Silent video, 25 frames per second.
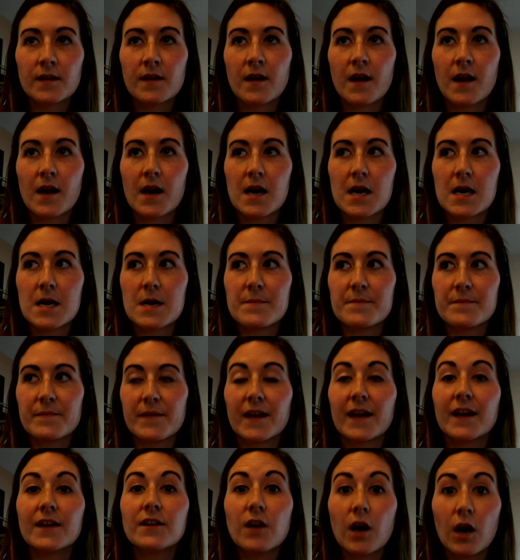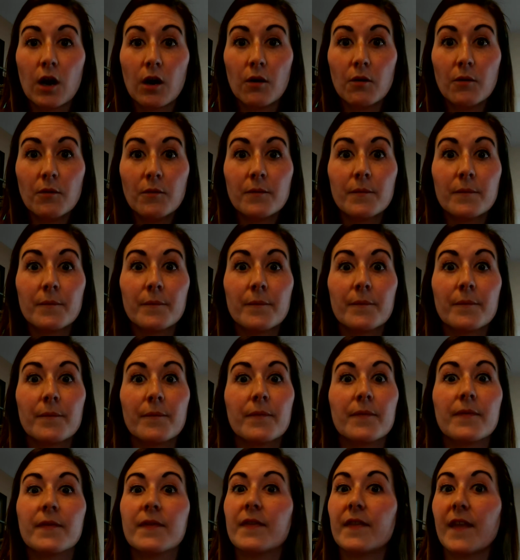And I know
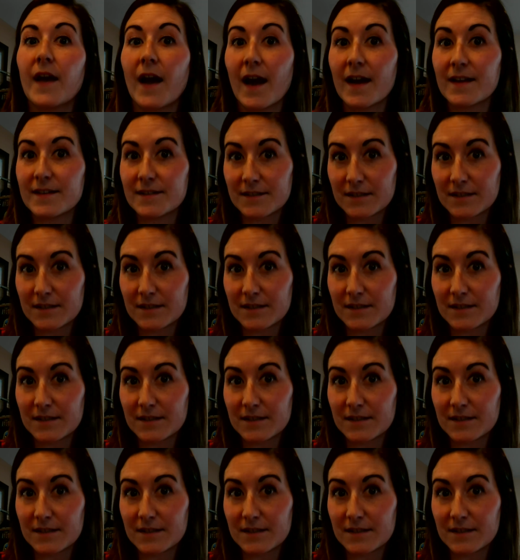that